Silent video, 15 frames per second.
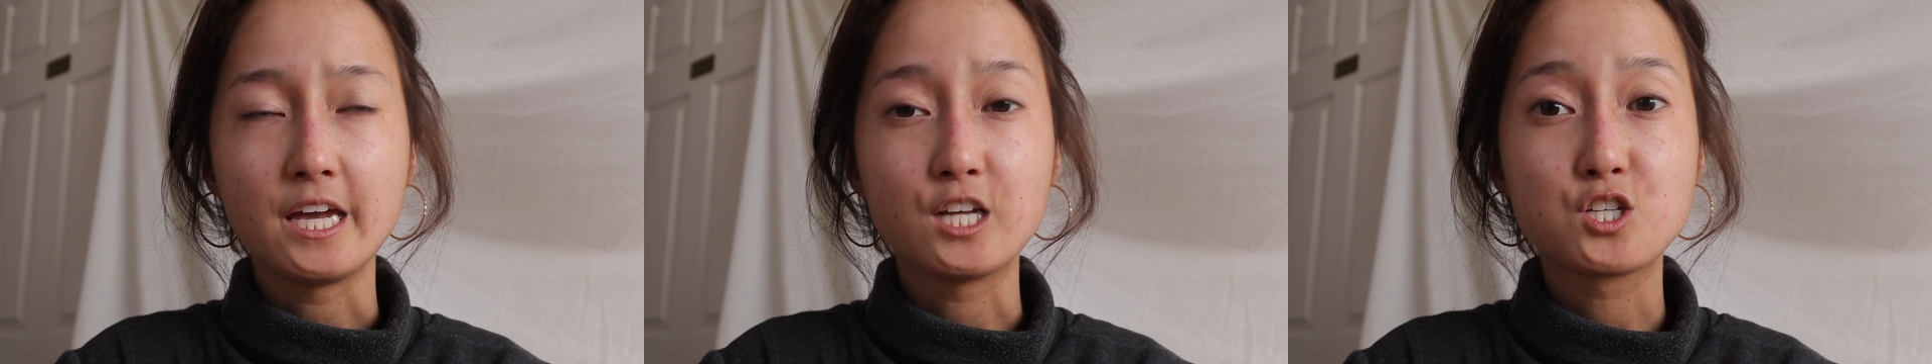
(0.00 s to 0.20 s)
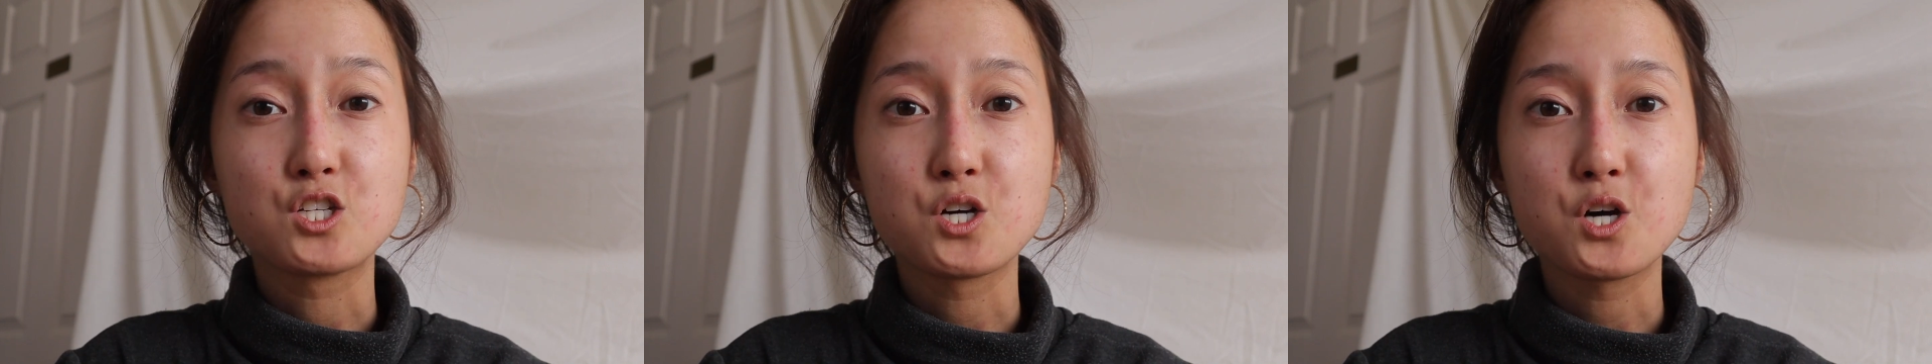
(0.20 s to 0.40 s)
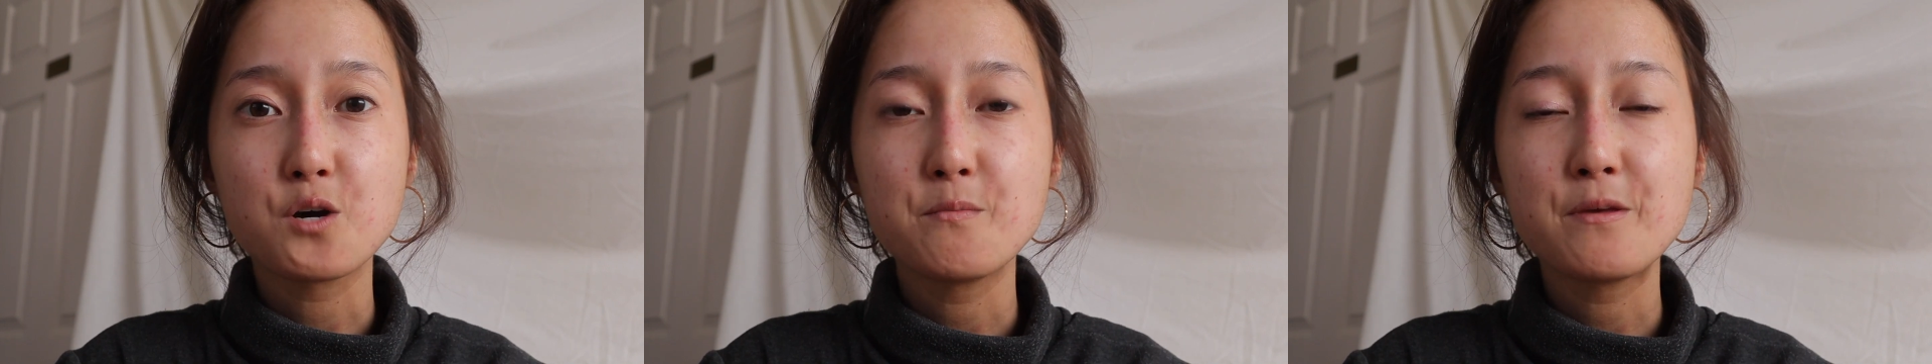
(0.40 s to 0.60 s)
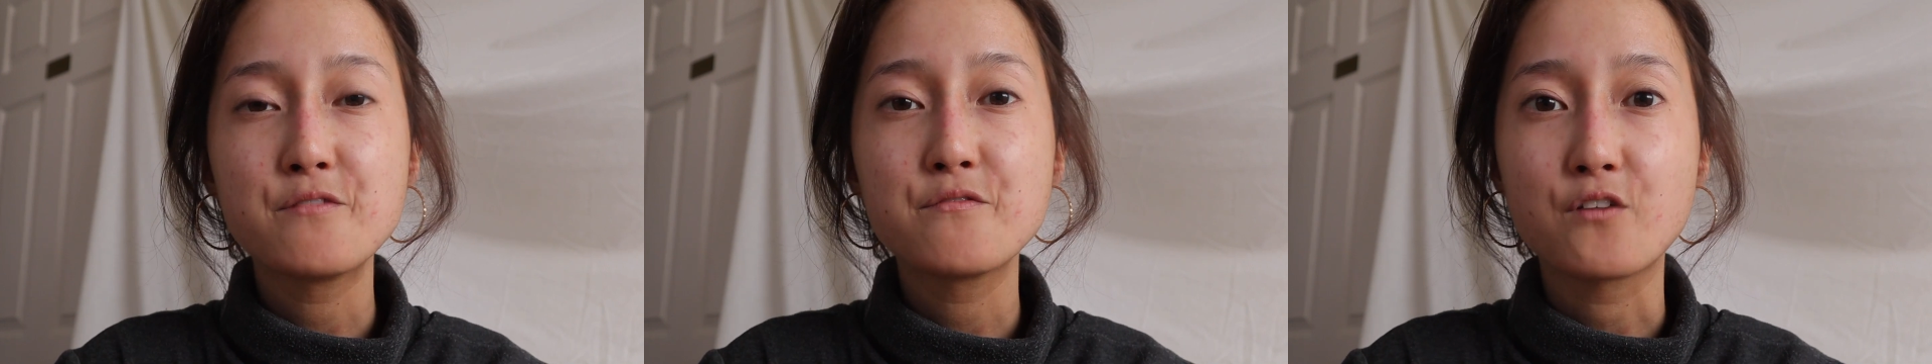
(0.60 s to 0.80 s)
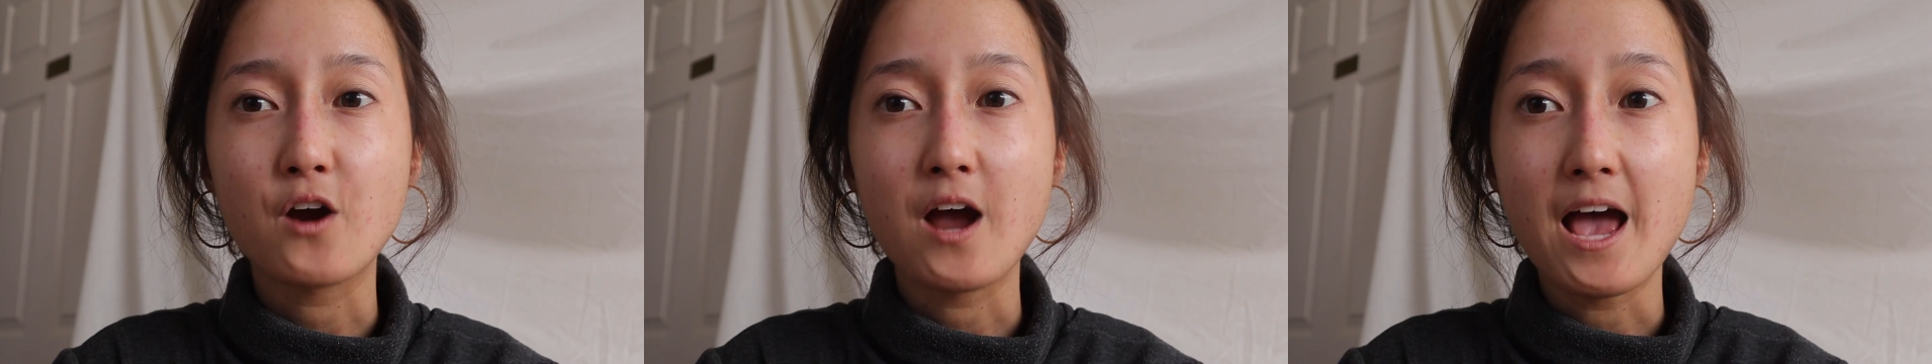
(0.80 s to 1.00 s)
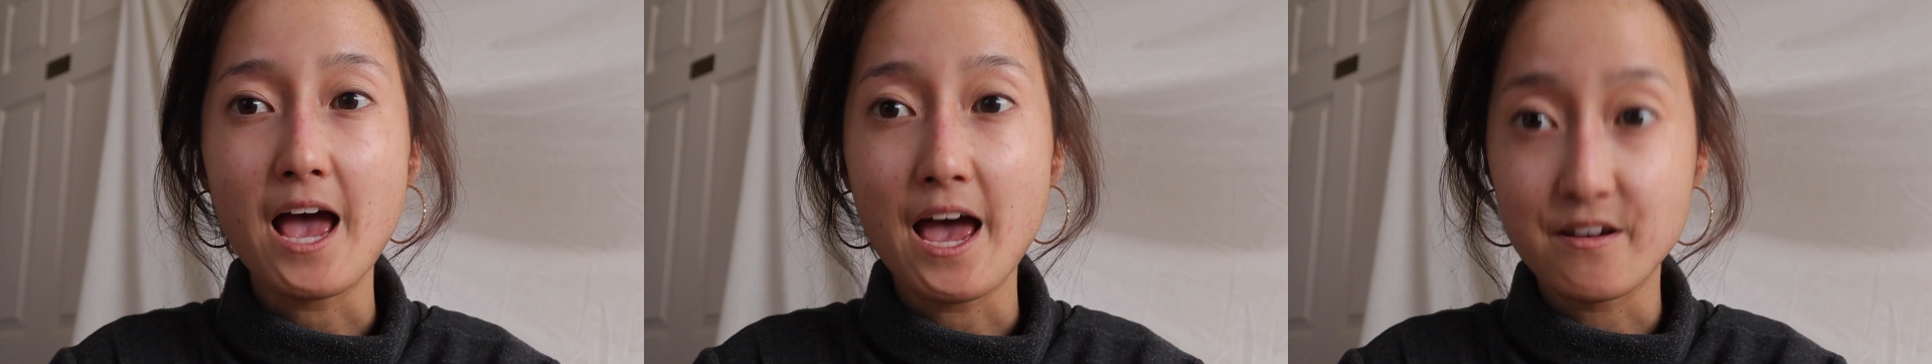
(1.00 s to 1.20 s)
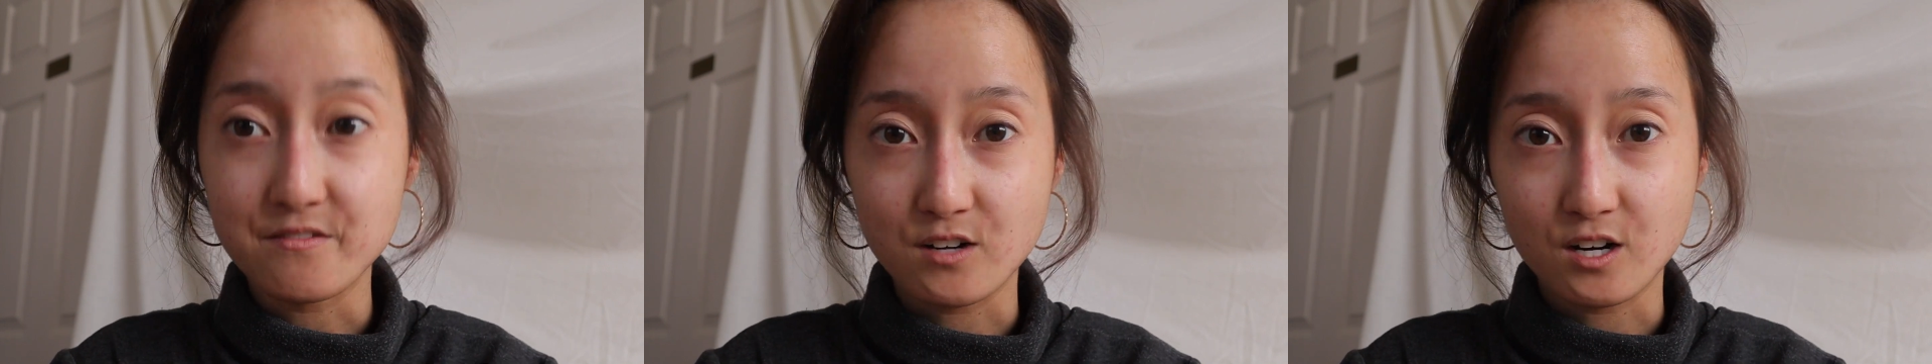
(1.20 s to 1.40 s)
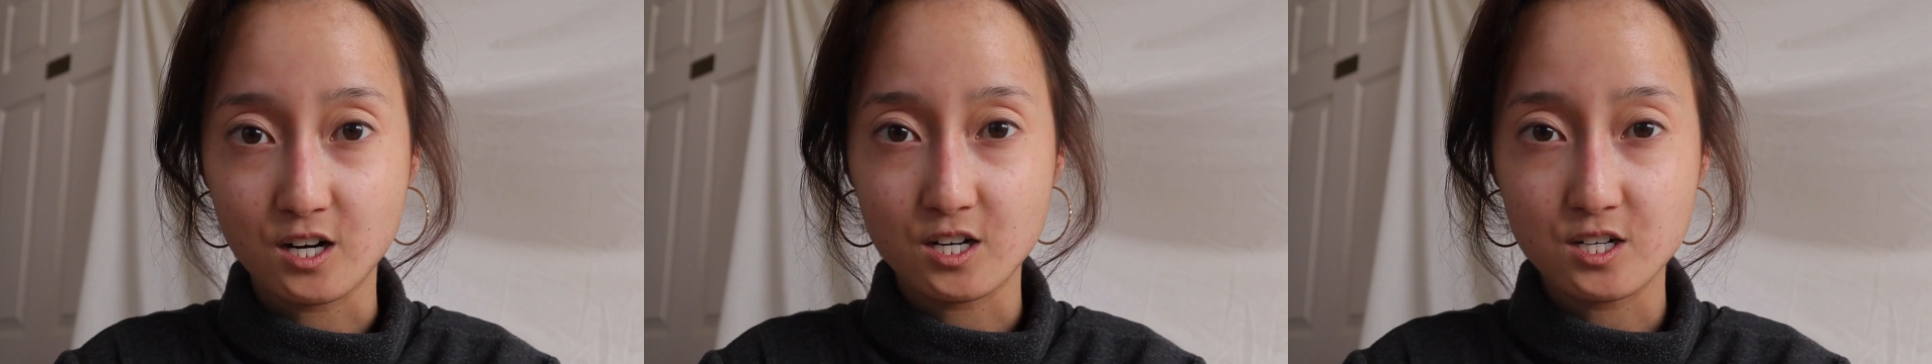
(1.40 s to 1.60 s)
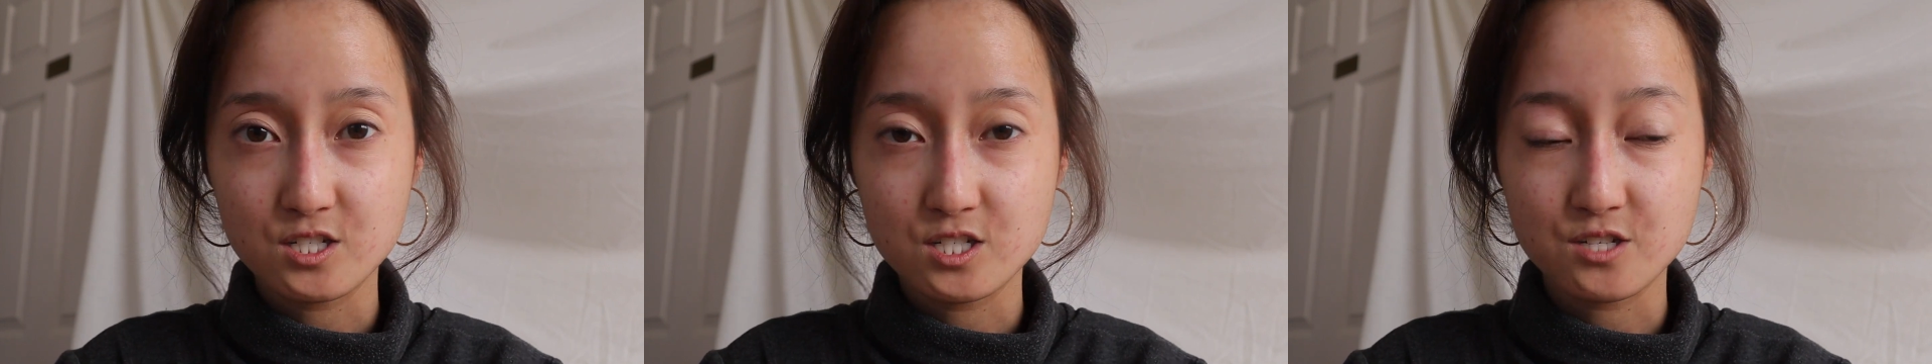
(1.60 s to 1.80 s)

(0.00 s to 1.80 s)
It took me forever